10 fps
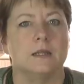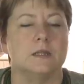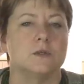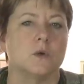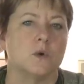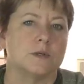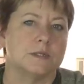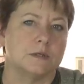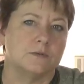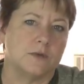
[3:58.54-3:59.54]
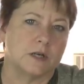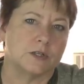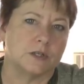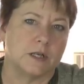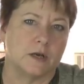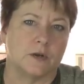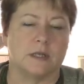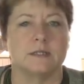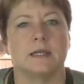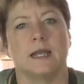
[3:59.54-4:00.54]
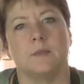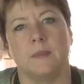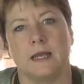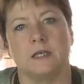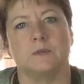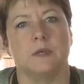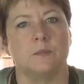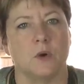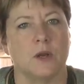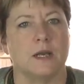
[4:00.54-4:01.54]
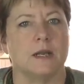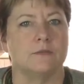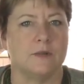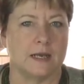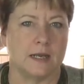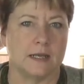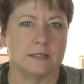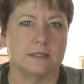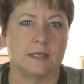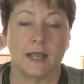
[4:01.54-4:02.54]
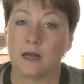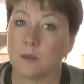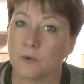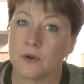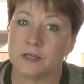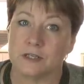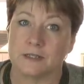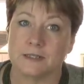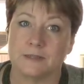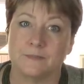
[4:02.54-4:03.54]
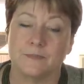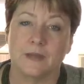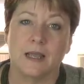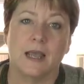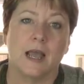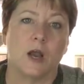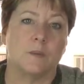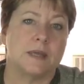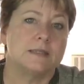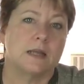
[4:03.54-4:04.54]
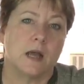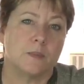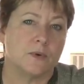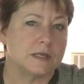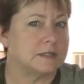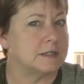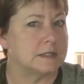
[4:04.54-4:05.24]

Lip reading: These are courses in functional areas like management, marketing, finance, and operations. Our basic operations